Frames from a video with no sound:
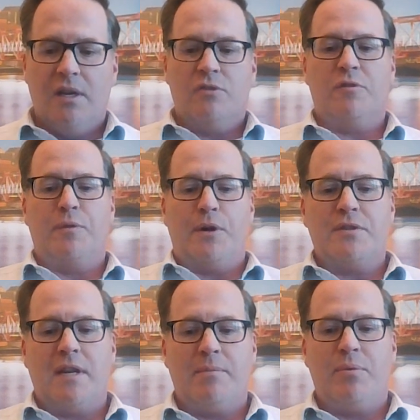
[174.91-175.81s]
So from our
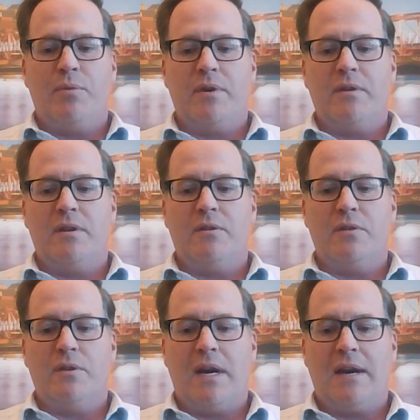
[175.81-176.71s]
standpoint,
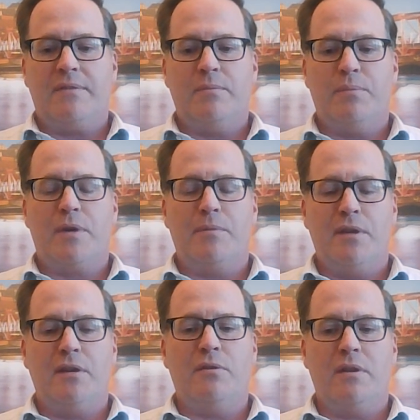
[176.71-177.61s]
you have to
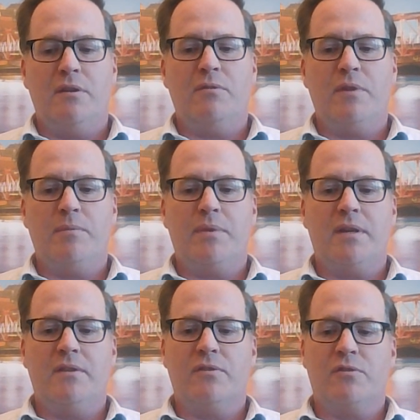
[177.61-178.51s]
continue to innovate
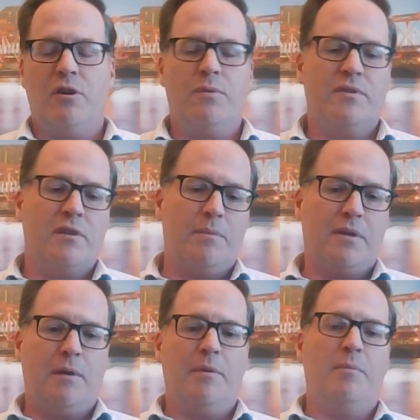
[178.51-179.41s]
because there's always
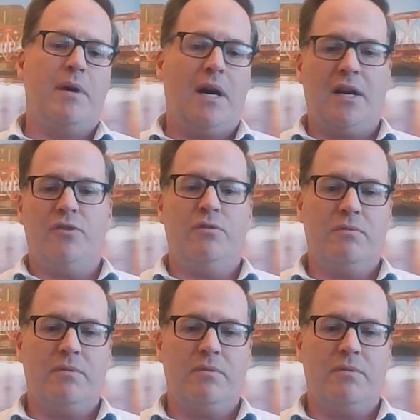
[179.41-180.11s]
someone coming up behind you